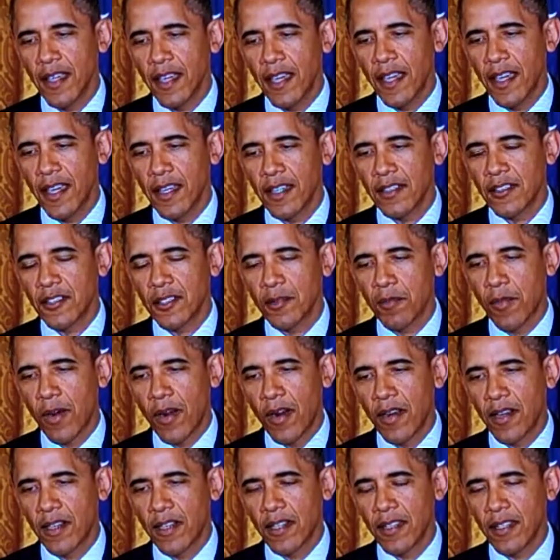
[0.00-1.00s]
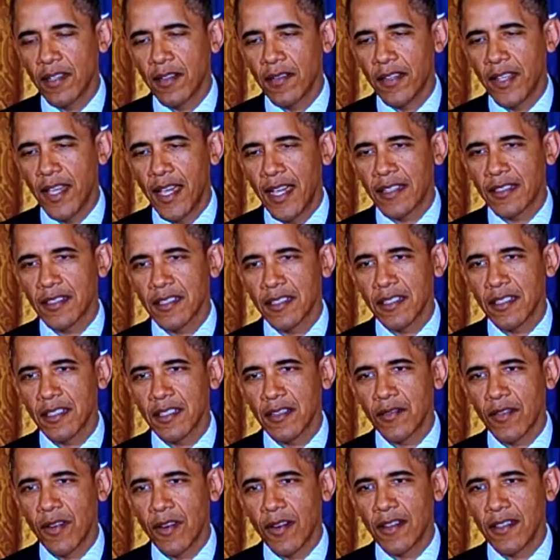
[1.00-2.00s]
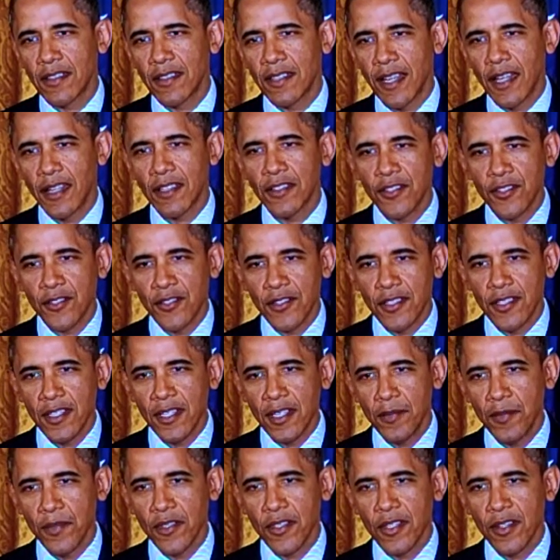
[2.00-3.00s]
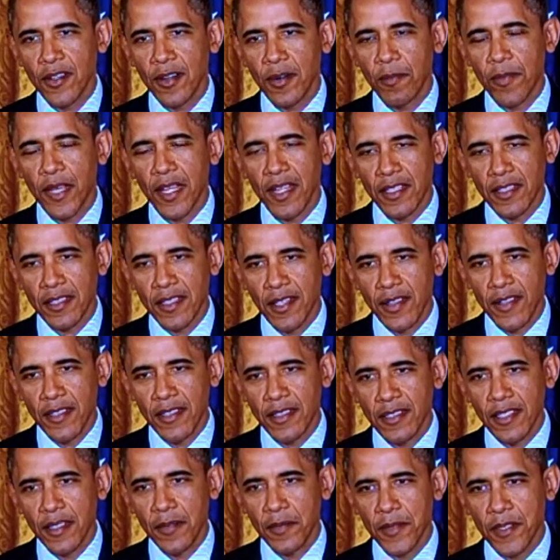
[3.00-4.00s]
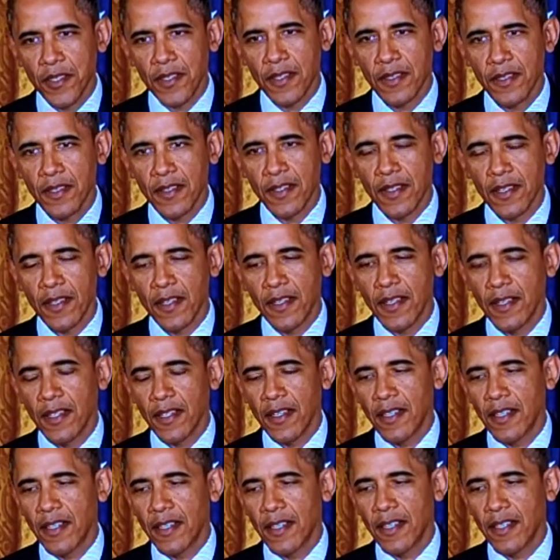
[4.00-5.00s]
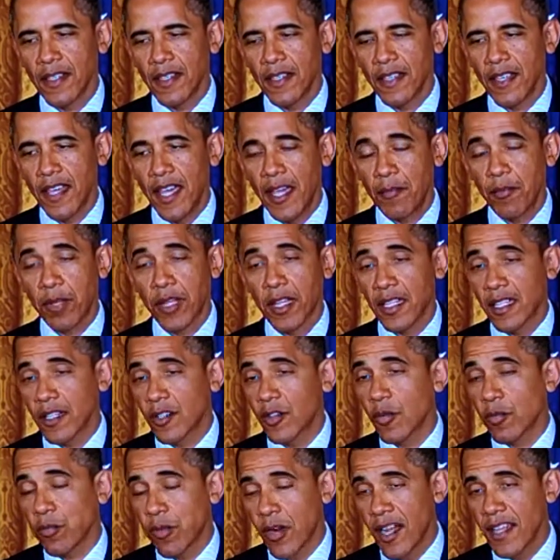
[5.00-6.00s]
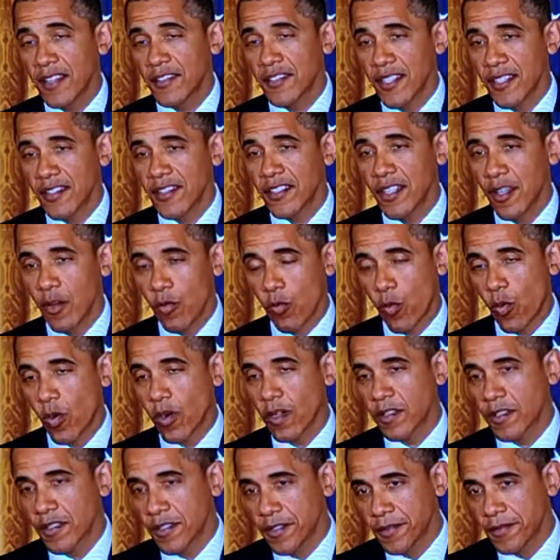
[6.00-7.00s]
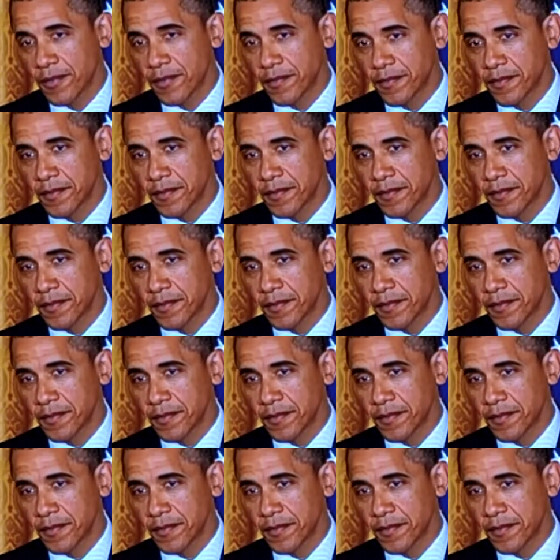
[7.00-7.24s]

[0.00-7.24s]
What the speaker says: And it's a mark of the excellence of our intelligence teams and our military teams, a political process that worked.